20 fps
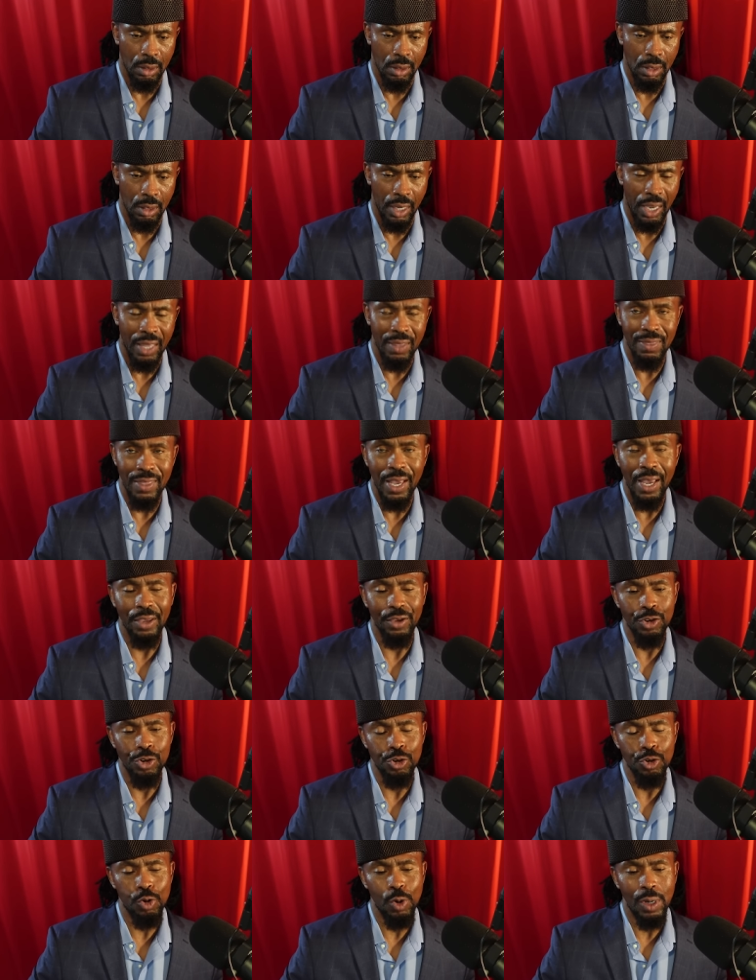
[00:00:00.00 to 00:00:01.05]
and that
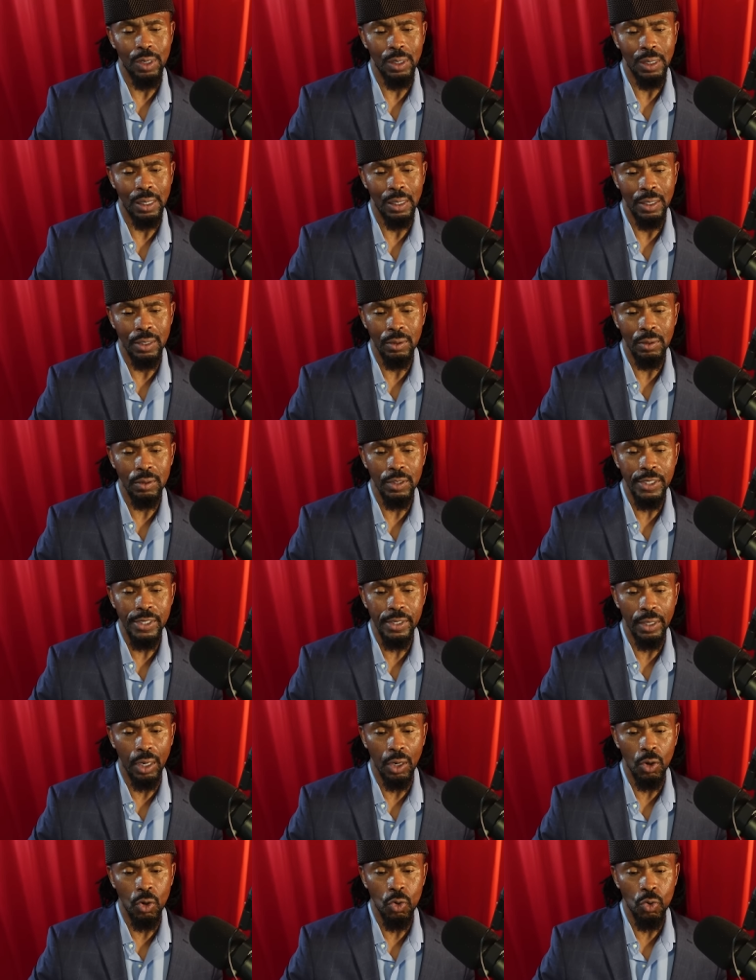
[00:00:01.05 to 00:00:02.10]
you are literally
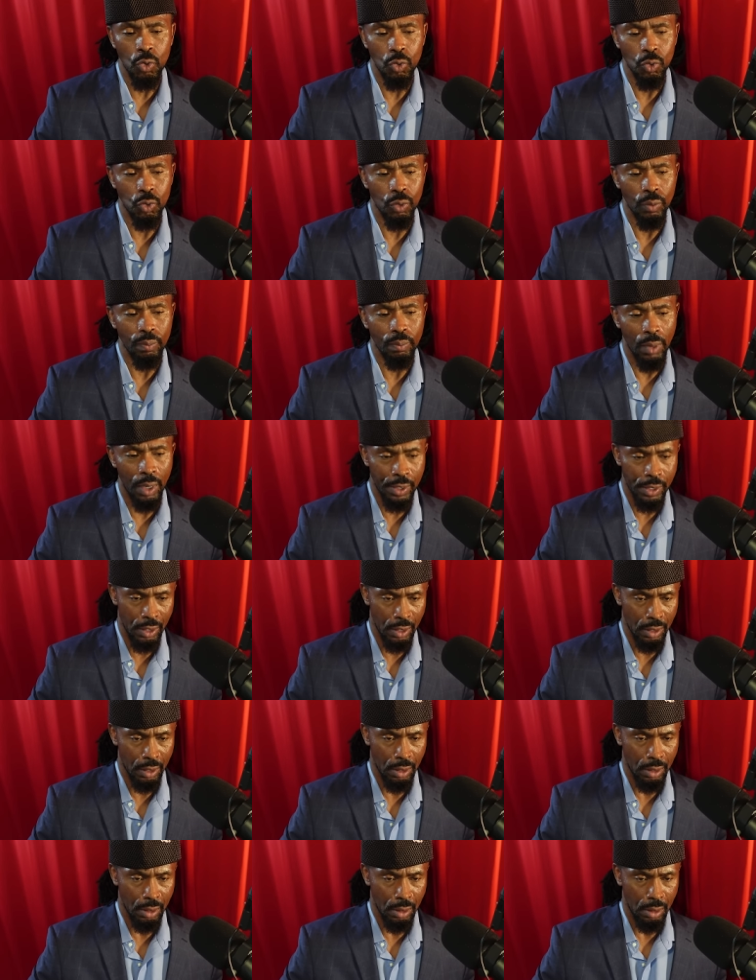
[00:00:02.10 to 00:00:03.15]
owed money?
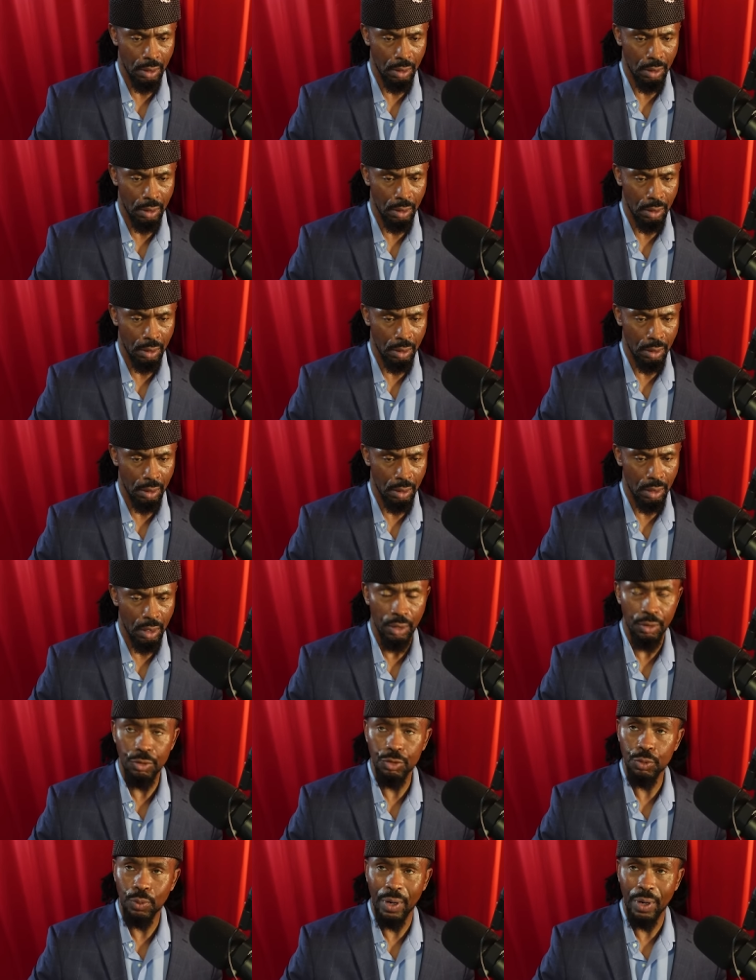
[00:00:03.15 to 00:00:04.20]

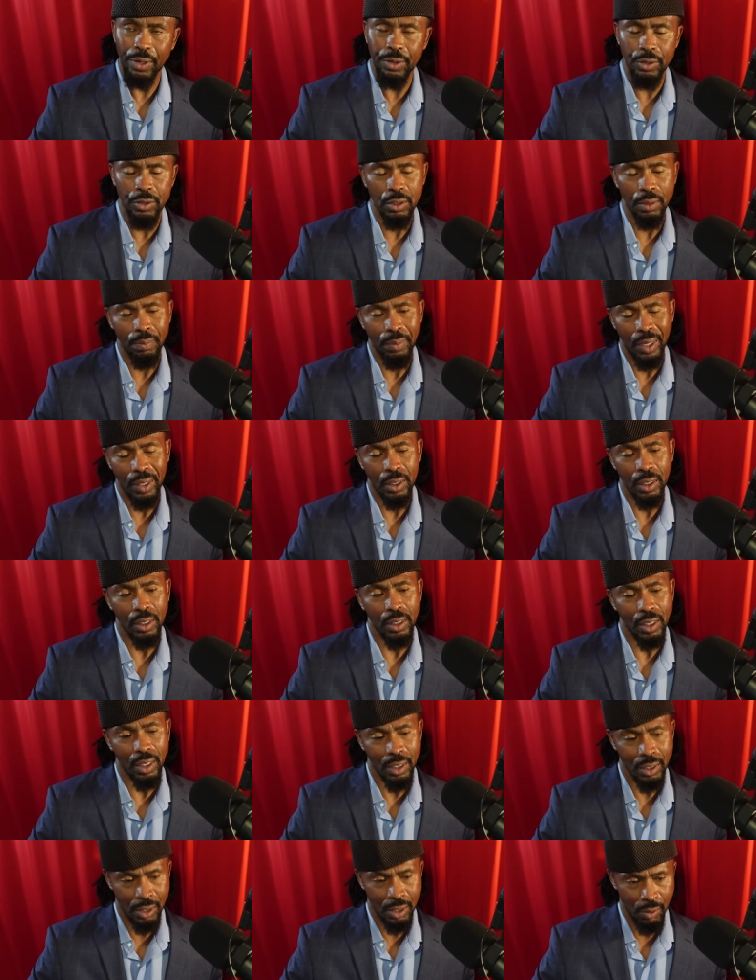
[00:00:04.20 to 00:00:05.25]
Here's why you should make it
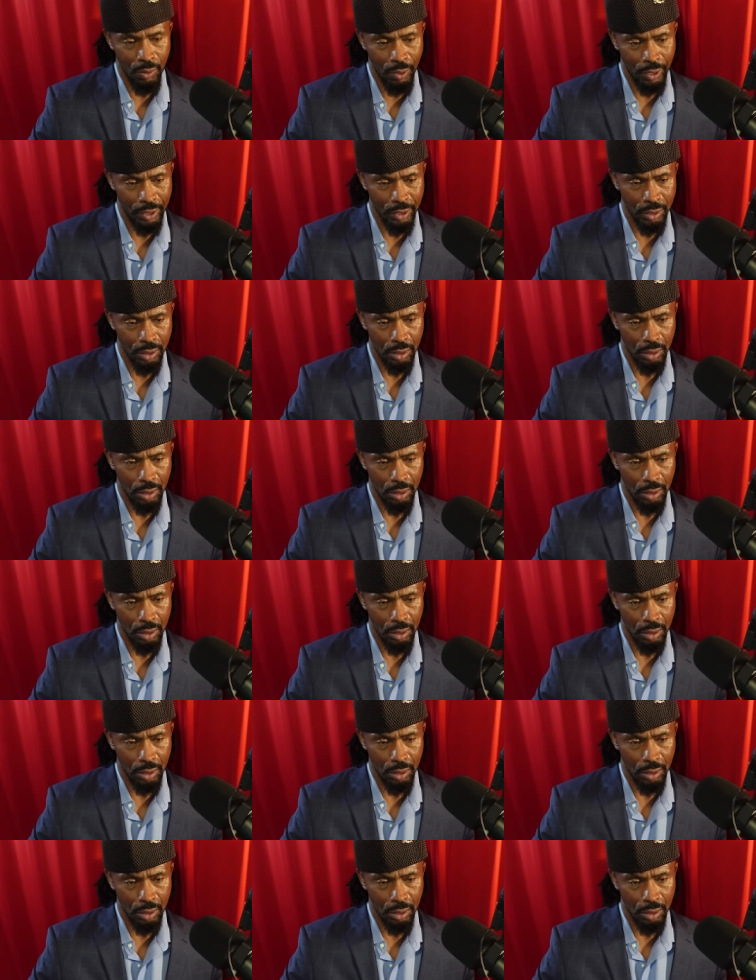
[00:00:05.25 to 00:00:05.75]
anyways.